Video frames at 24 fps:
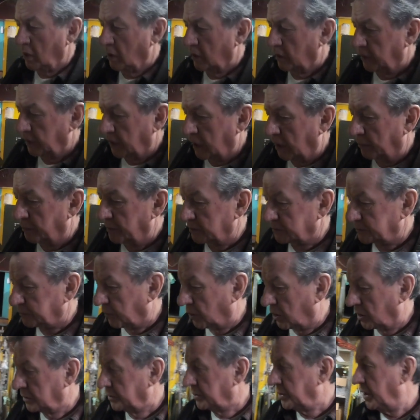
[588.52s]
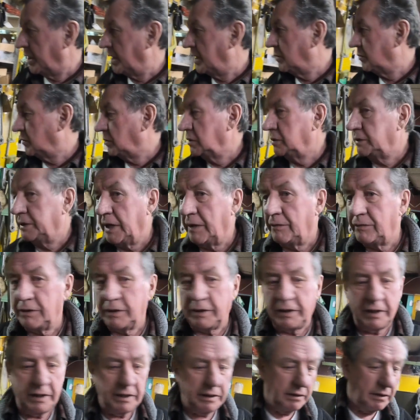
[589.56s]
Yeah, Miss Montana will definitely
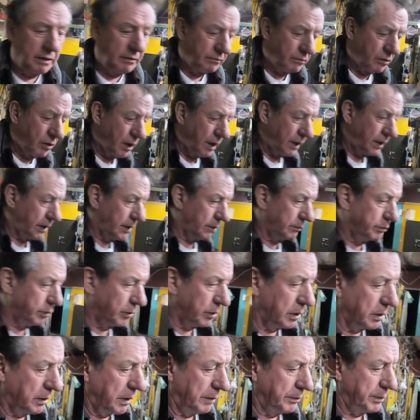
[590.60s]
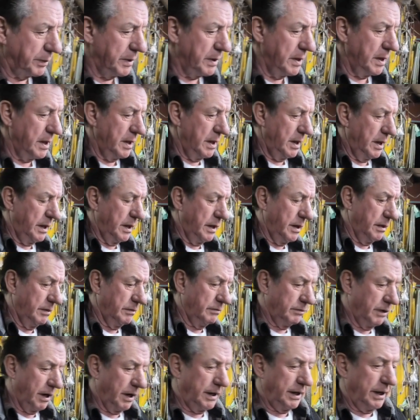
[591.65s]
get it. Ronnie can pull up
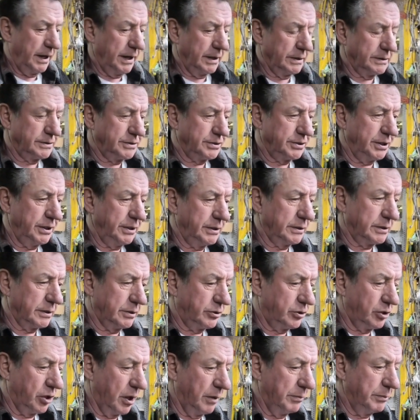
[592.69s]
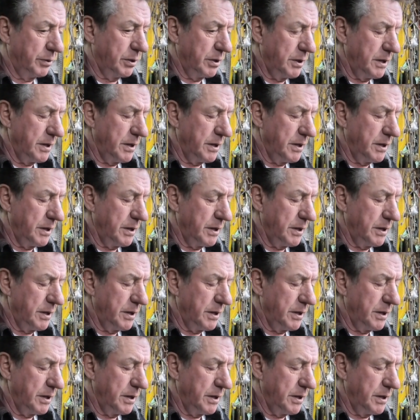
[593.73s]
right hand seat, the tub,